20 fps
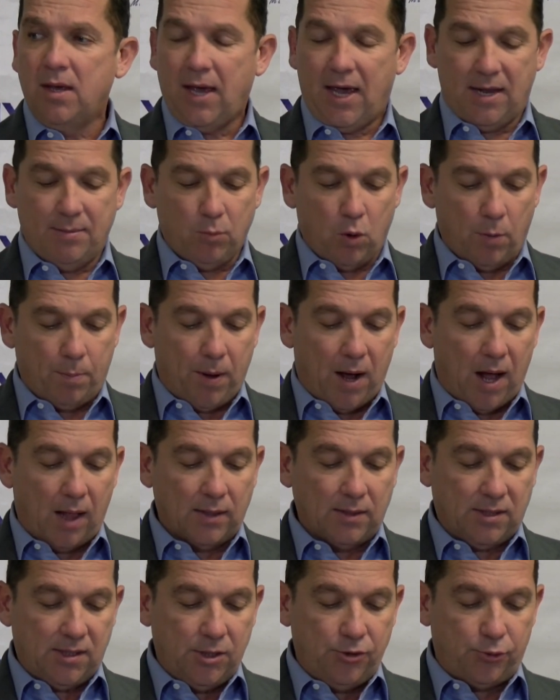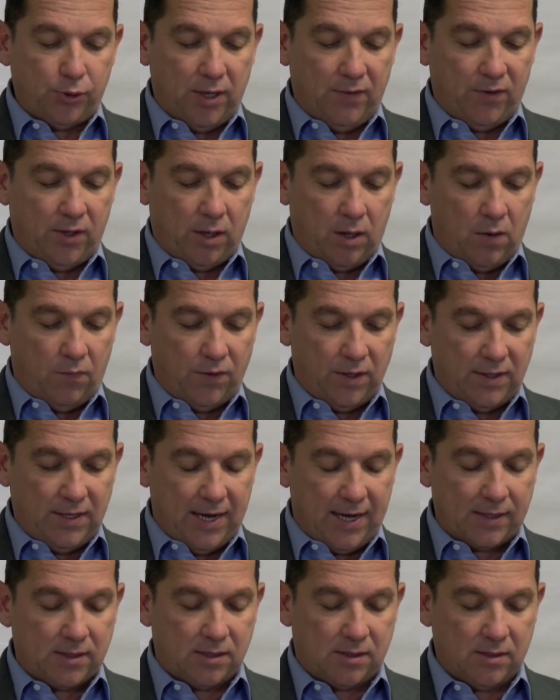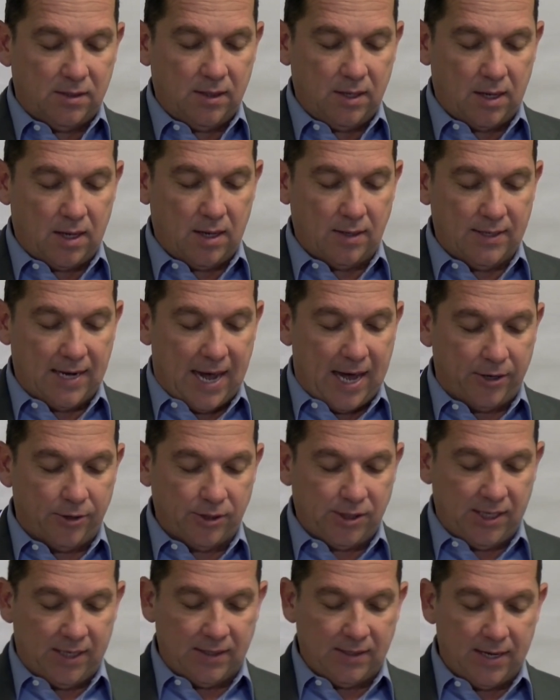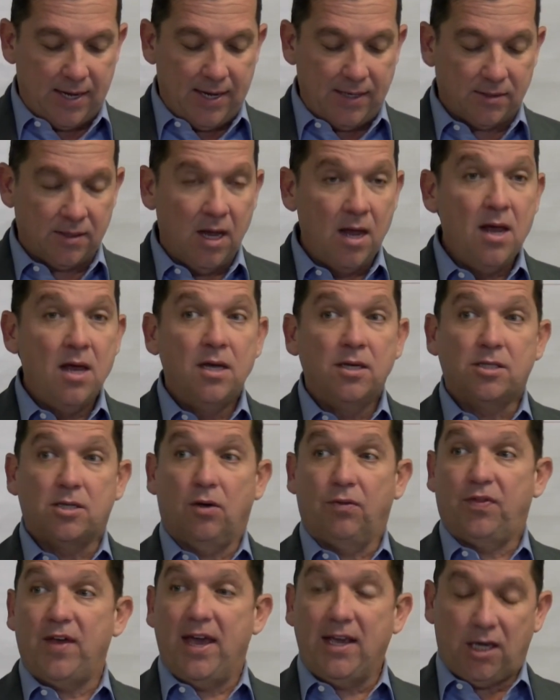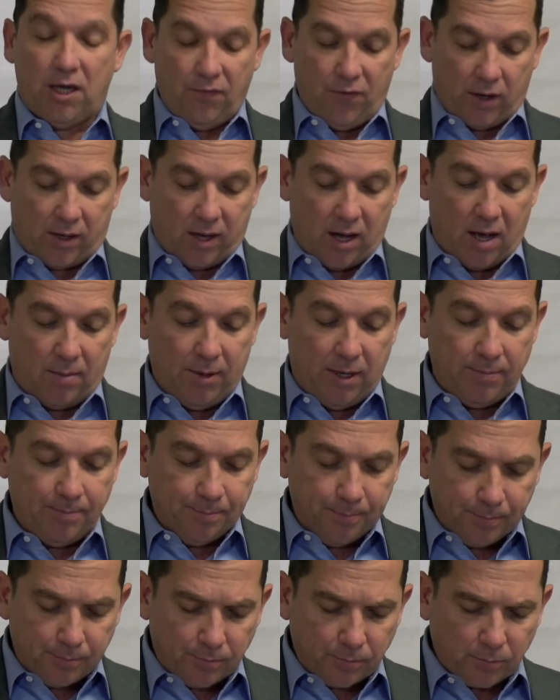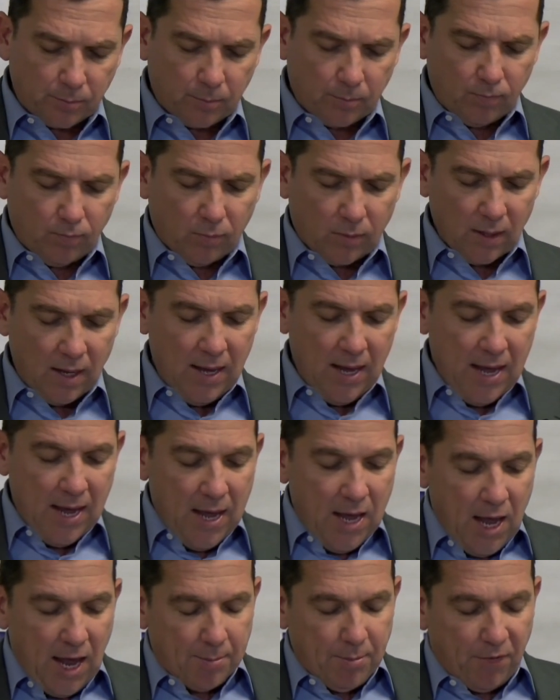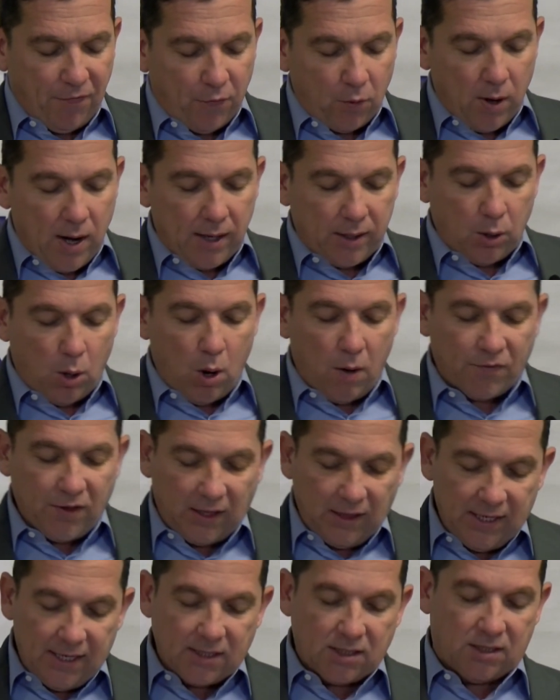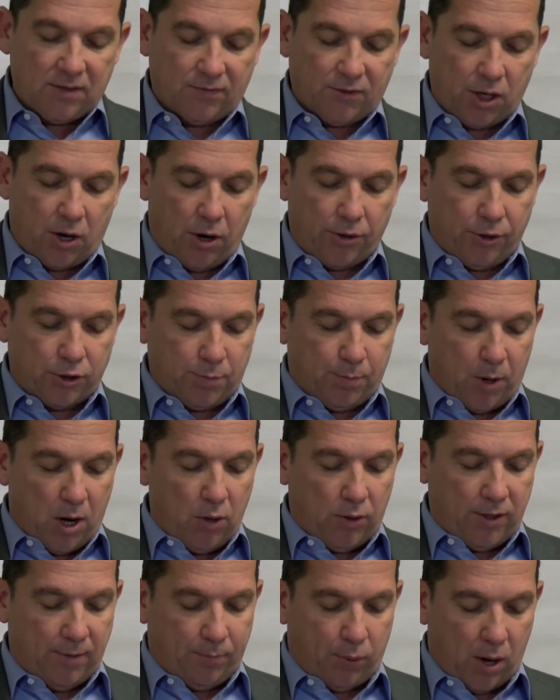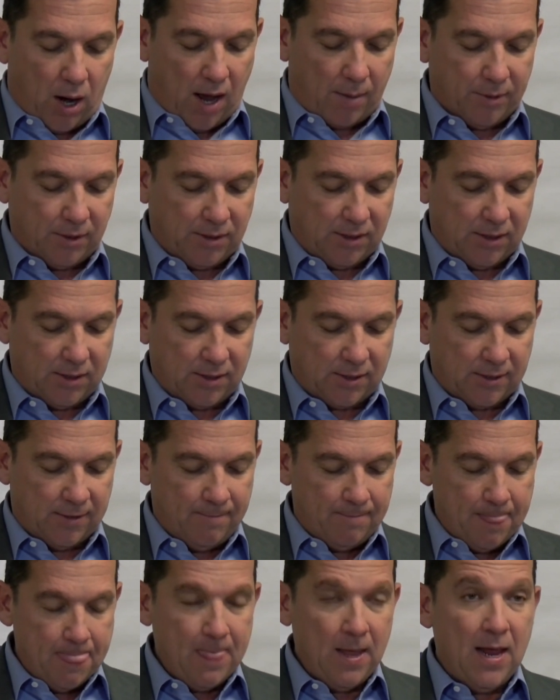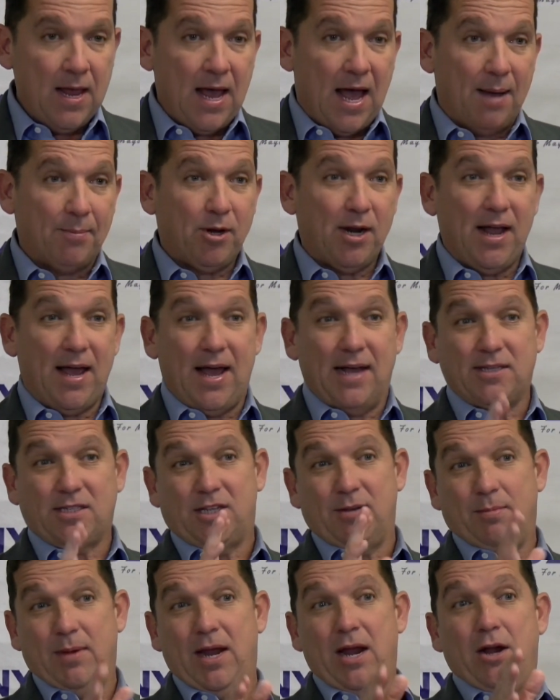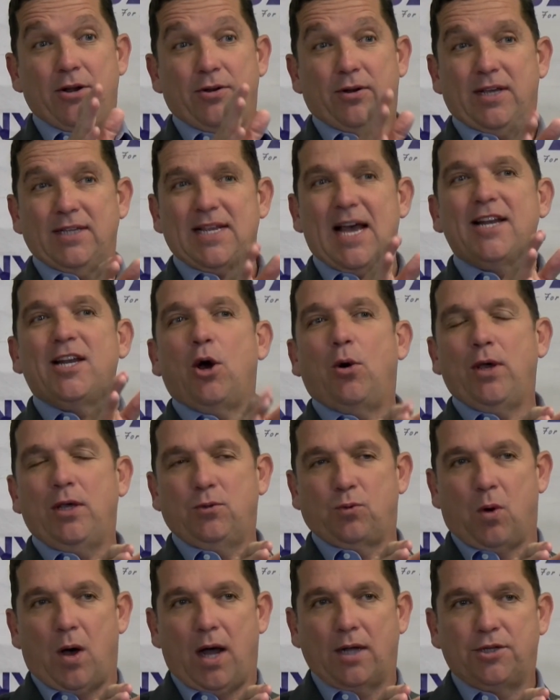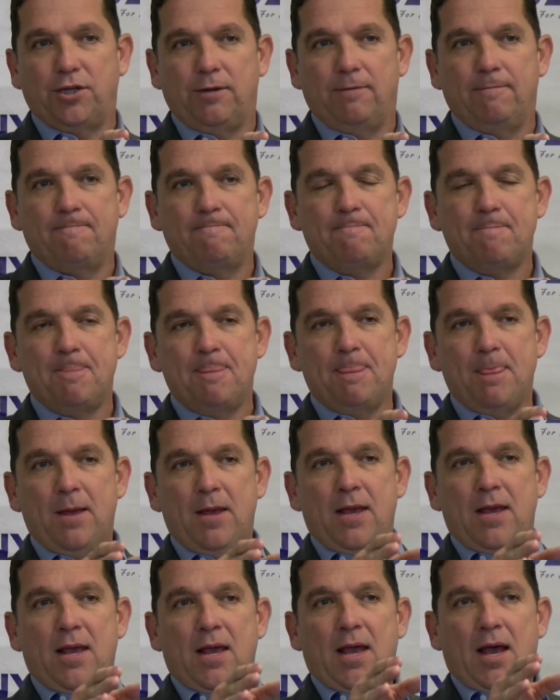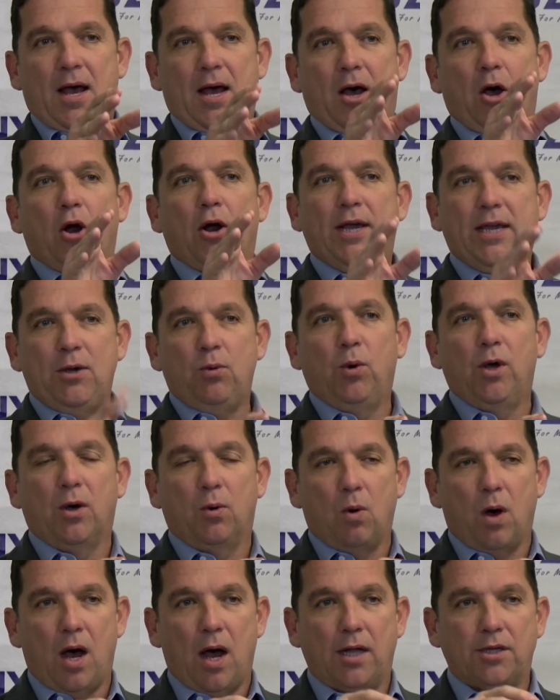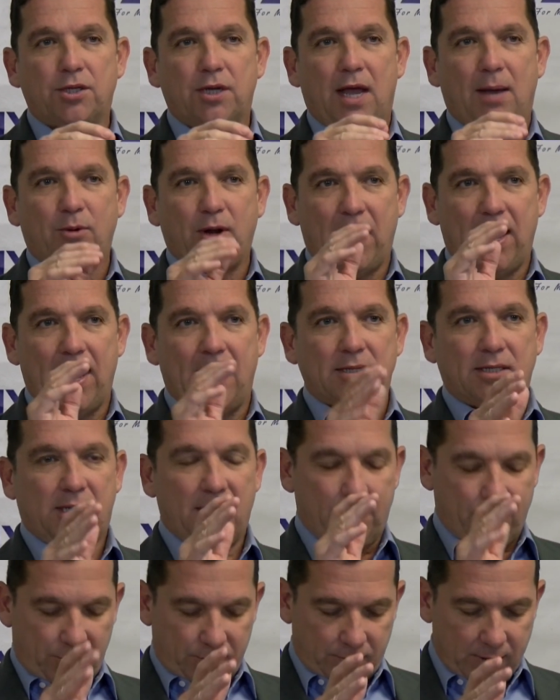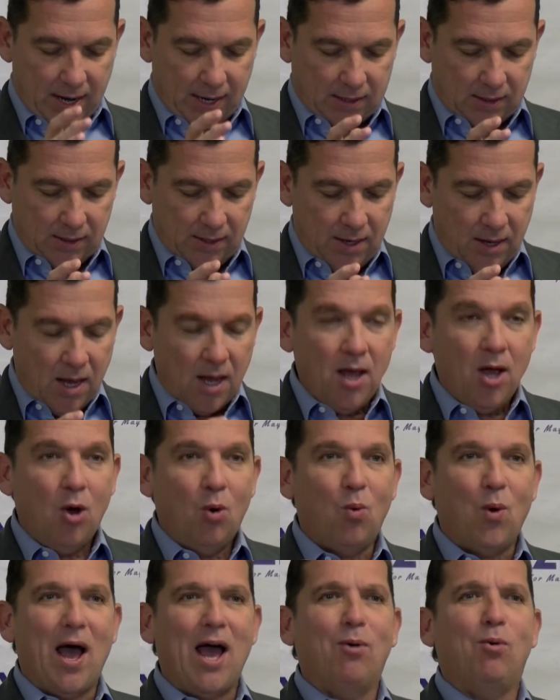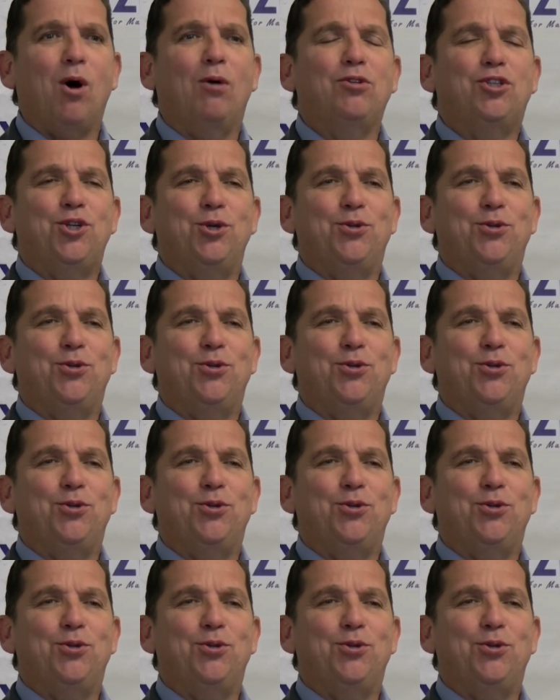and more policy-driven over the next 9 or 10 days. So thank you for coming. And before I go over the list of Turner's broken promises, I'm going to ask the mayor, because I know he's watching. Or he will watch. I'm going to ask him directly, why won't